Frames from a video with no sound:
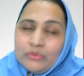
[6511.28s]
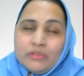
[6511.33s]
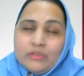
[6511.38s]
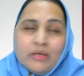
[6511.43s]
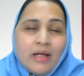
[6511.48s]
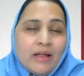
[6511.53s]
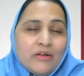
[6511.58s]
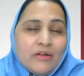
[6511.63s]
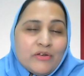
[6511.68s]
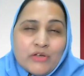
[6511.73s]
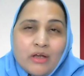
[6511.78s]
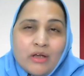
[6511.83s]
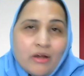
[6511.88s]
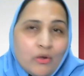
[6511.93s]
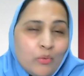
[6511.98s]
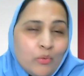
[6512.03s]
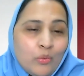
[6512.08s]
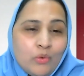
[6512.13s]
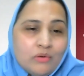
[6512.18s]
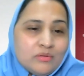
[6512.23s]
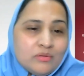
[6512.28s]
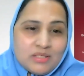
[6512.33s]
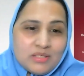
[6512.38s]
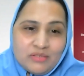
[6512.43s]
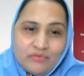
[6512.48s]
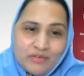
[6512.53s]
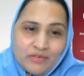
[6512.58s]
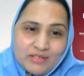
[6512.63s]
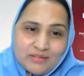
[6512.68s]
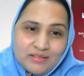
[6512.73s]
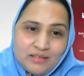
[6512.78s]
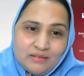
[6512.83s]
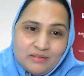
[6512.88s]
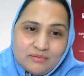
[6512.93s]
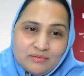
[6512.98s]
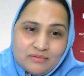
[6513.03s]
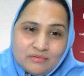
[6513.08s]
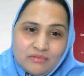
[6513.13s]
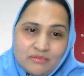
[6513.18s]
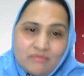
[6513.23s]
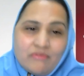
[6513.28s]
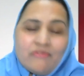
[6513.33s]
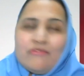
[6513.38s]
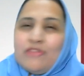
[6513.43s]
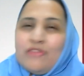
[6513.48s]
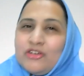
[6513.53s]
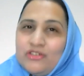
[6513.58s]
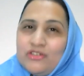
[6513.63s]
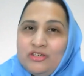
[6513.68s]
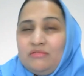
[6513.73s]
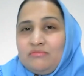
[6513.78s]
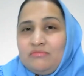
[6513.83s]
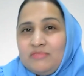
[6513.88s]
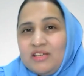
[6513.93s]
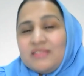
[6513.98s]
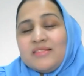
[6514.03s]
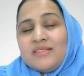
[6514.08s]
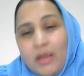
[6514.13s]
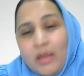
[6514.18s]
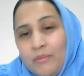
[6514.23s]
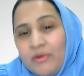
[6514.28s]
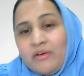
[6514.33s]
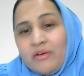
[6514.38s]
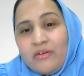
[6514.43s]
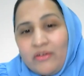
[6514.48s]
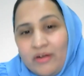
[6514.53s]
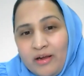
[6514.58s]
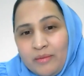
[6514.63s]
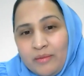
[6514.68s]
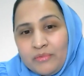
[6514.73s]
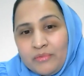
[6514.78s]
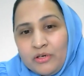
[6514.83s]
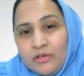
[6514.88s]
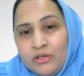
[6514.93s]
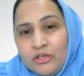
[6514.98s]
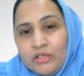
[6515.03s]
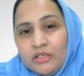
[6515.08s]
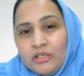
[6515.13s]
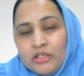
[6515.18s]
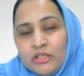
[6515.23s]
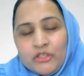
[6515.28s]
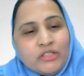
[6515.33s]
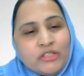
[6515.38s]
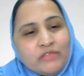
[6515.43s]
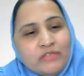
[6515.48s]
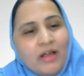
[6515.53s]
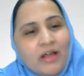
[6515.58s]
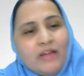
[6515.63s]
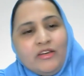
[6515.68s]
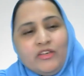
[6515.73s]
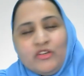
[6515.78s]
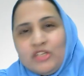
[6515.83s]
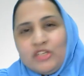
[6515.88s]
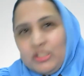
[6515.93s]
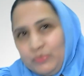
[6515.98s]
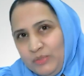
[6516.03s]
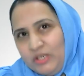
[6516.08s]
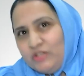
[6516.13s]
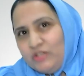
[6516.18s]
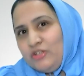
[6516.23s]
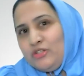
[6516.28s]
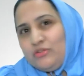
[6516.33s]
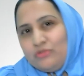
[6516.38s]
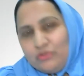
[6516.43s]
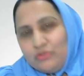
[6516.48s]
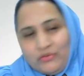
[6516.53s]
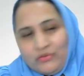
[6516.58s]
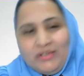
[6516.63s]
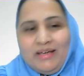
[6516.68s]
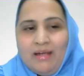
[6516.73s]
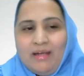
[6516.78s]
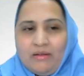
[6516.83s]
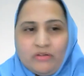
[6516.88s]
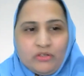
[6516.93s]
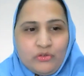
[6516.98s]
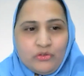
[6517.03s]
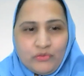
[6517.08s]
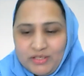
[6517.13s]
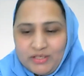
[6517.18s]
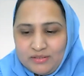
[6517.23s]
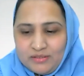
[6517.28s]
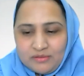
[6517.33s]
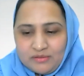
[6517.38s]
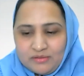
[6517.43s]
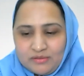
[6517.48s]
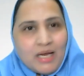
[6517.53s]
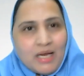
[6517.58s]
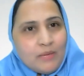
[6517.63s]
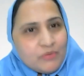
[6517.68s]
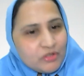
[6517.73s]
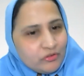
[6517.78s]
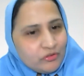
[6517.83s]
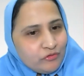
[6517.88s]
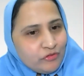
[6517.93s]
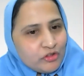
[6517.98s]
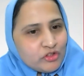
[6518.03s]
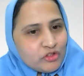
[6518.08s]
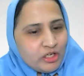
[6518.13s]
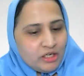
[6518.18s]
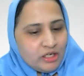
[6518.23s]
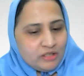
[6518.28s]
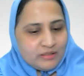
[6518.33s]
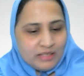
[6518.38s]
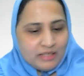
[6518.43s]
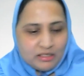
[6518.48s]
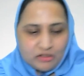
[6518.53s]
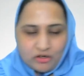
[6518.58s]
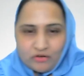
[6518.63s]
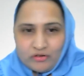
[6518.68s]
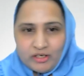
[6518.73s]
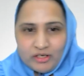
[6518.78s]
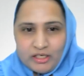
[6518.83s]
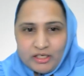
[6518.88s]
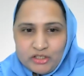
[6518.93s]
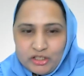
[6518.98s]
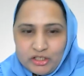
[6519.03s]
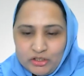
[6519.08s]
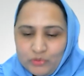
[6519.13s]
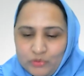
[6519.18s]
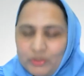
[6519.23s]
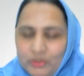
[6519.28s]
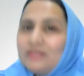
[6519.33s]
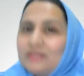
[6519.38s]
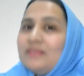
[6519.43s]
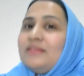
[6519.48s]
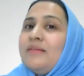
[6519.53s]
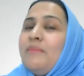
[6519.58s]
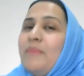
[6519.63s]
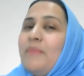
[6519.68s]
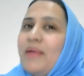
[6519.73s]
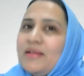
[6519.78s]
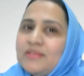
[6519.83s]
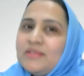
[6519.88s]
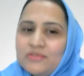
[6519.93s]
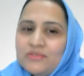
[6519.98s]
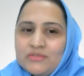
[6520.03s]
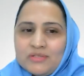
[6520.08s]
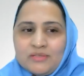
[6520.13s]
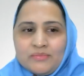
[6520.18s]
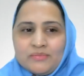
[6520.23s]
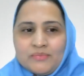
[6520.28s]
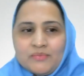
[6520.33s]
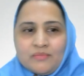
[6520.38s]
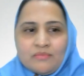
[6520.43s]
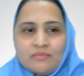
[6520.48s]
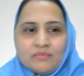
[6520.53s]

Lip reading: the entire world is facing, phishing, a cyber crime. You divided your speech into 3 categories, types of phishing, data related to it, and the measures.